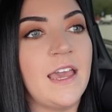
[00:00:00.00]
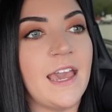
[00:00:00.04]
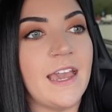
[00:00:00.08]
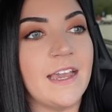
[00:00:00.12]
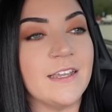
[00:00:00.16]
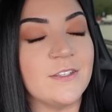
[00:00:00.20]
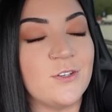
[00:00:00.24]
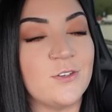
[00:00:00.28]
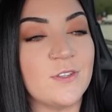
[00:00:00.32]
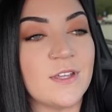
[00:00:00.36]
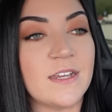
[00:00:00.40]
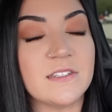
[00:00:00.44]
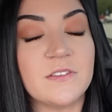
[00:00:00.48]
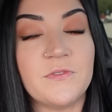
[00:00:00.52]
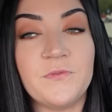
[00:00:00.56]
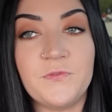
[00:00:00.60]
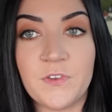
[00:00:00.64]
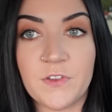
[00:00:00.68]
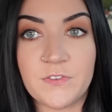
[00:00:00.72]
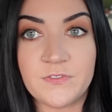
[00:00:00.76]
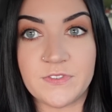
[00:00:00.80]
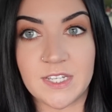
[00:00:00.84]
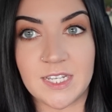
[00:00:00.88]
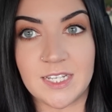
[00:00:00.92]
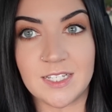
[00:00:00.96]
a
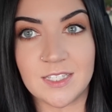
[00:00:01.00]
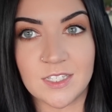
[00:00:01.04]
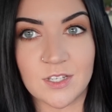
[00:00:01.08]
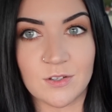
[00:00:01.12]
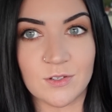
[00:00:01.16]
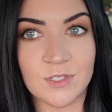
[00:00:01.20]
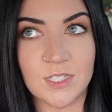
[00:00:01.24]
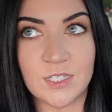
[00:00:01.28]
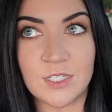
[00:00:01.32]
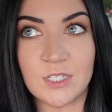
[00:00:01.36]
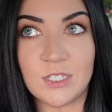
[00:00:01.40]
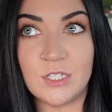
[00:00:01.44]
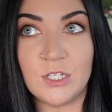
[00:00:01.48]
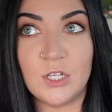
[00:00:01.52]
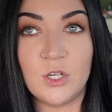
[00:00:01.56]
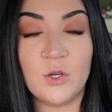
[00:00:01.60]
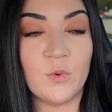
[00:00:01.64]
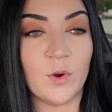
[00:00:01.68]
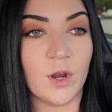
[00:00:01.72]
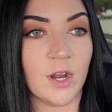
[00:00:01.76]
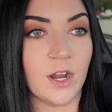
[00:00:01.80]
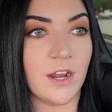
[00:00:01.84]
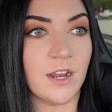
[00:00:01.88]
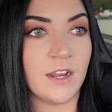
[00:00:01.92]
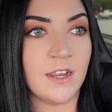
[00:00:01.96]
2015, so it's
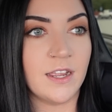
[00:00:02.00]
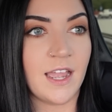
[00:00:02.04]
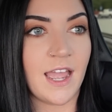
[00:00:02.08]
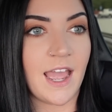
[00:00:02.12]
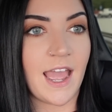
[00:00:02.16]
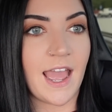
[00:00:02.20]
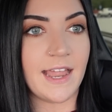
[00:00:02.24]
newer,